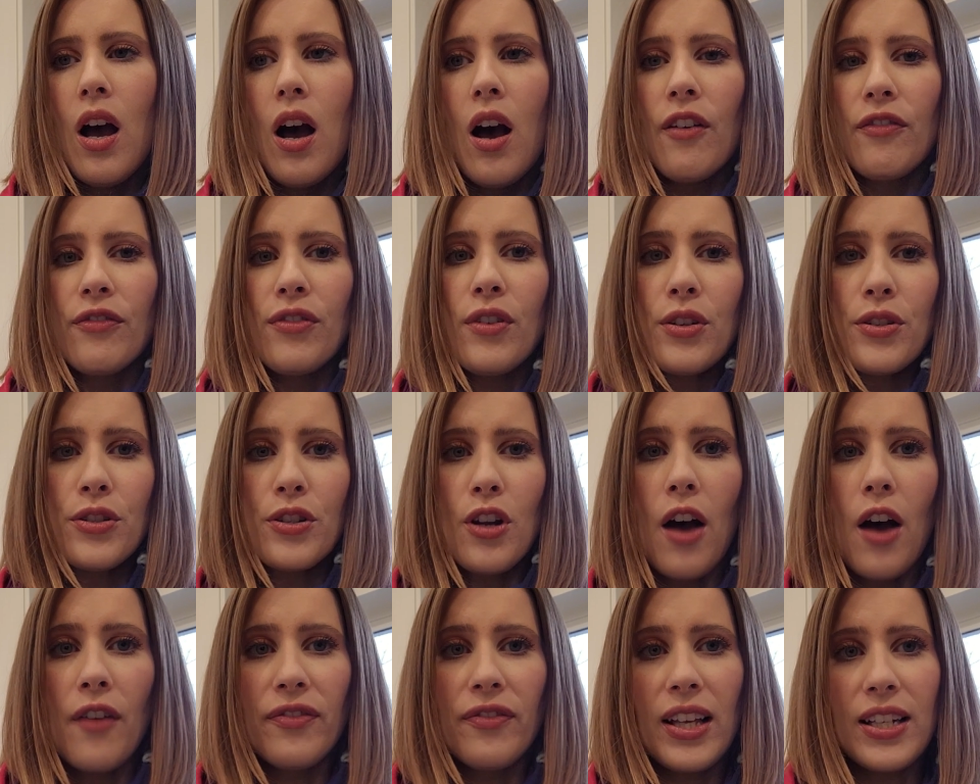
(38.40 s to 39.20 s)
First
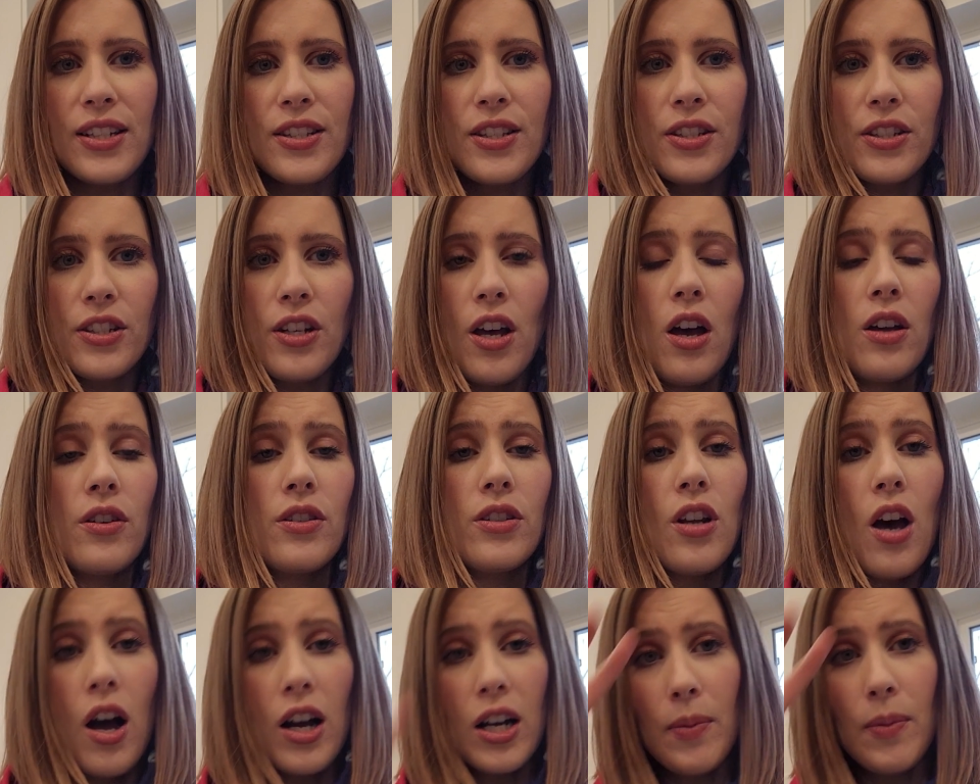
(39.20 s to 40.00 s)
off, let's
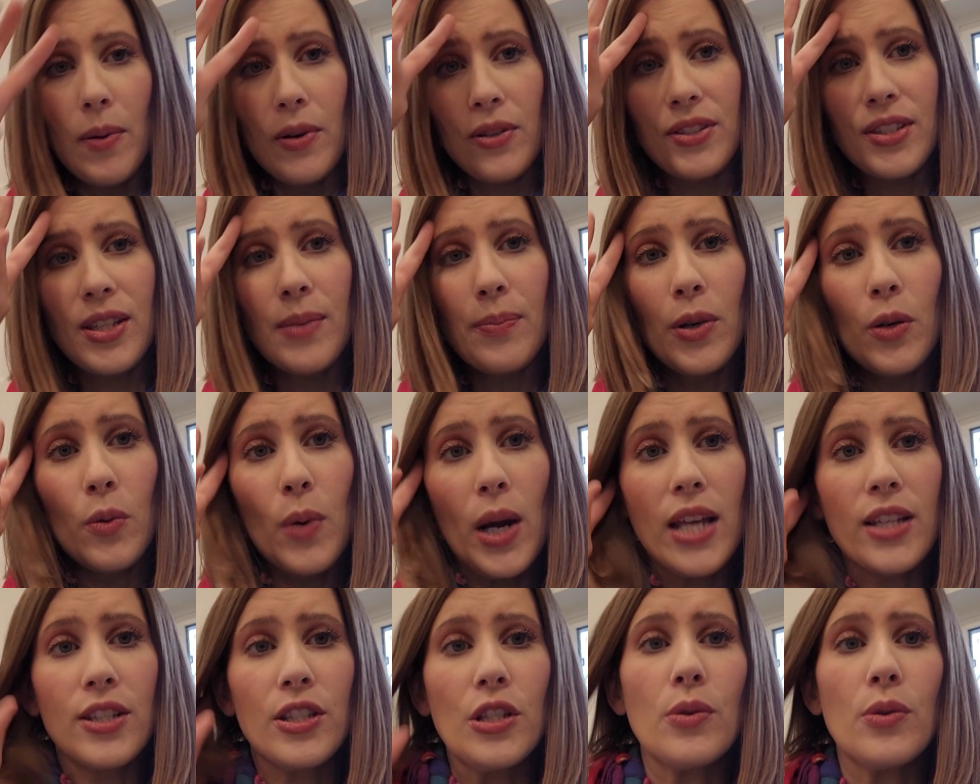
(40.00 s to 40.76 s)
talk about simple ways